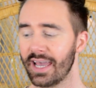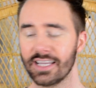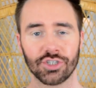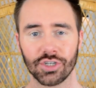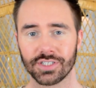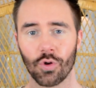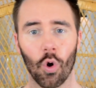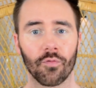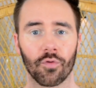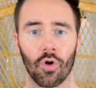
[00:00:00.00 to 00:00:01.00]
It's just an
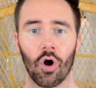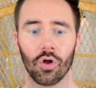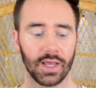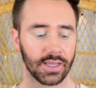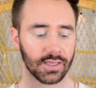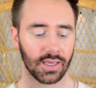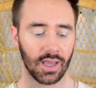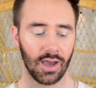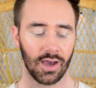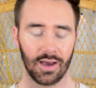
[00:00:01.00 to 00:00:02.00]
overall, like,
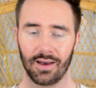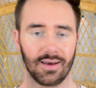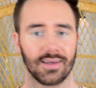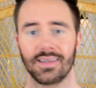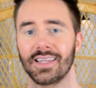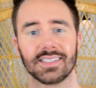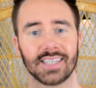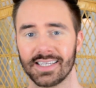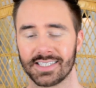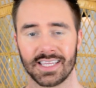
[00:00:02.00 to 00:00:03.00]

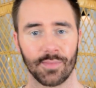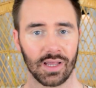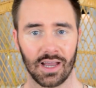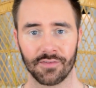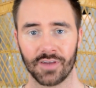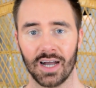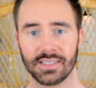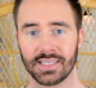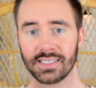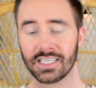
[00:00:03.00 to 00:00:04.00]
necessity in my life,
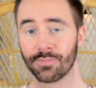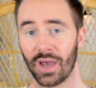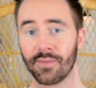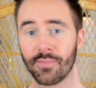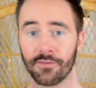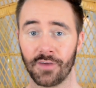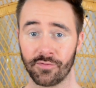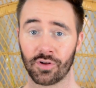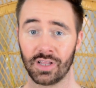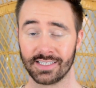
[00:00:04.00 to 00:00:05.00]
guys. This has been my
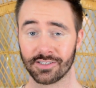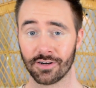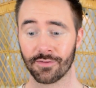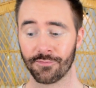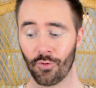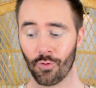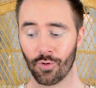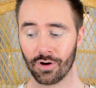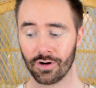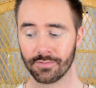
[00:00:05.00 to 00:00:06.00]
favorite cleanser
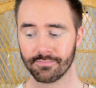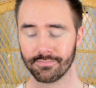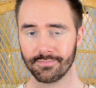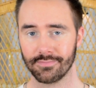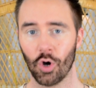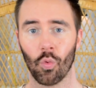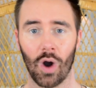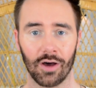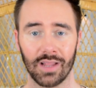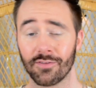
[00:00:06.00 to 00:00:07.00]
for a
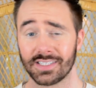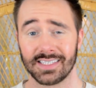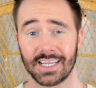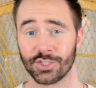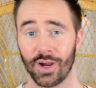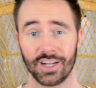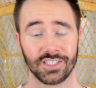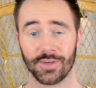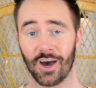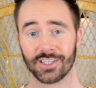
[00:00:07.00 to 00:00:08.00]
while, ever since I tried it,
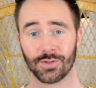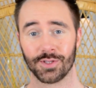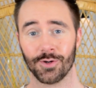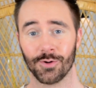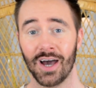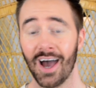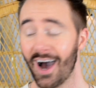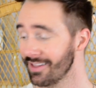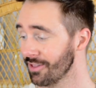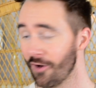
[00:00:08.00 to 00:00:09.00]
to be honest with you.
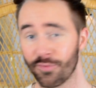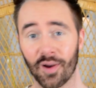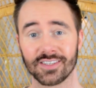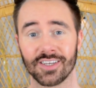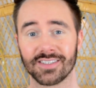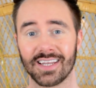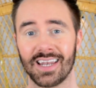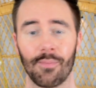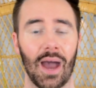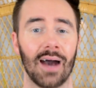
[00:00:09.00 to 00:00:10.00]
Love Paris
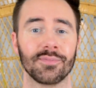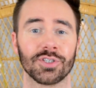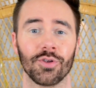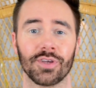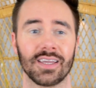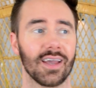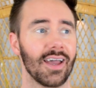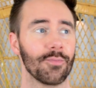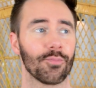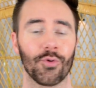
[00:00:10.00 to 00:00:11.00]
Hilton. I'm absolutely
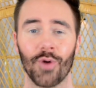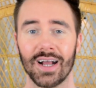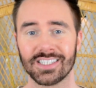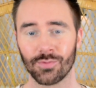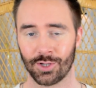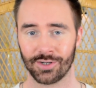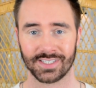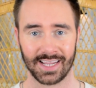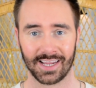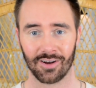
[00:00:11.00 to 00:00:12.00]
impressed with her
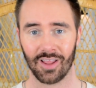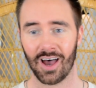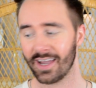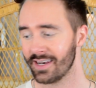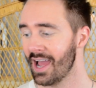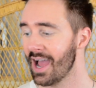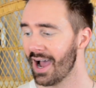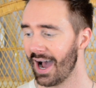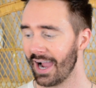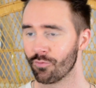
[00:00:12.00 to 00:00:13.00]
skincare line.
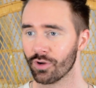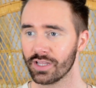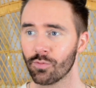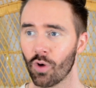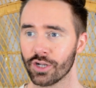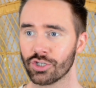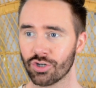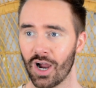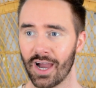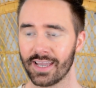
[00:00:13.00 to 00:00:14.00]
I really want to
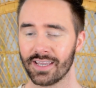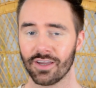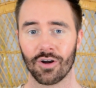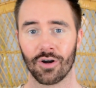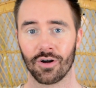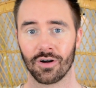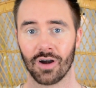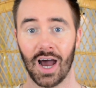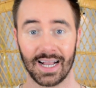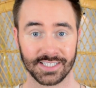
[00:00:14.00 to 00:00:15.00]
try
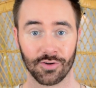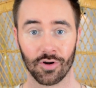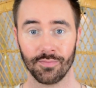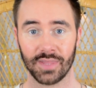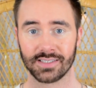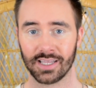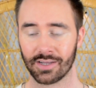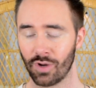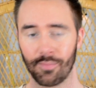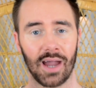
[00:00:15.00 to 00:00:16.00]
her eye serum. That's
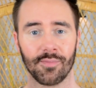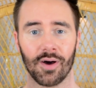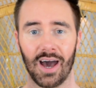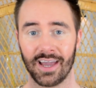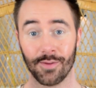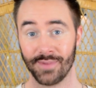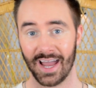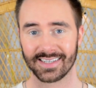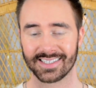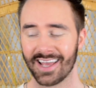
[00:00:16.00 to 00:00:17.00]
like what I'm eyeing up
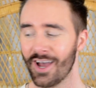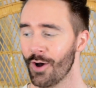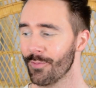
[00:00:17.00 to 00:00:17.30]
next.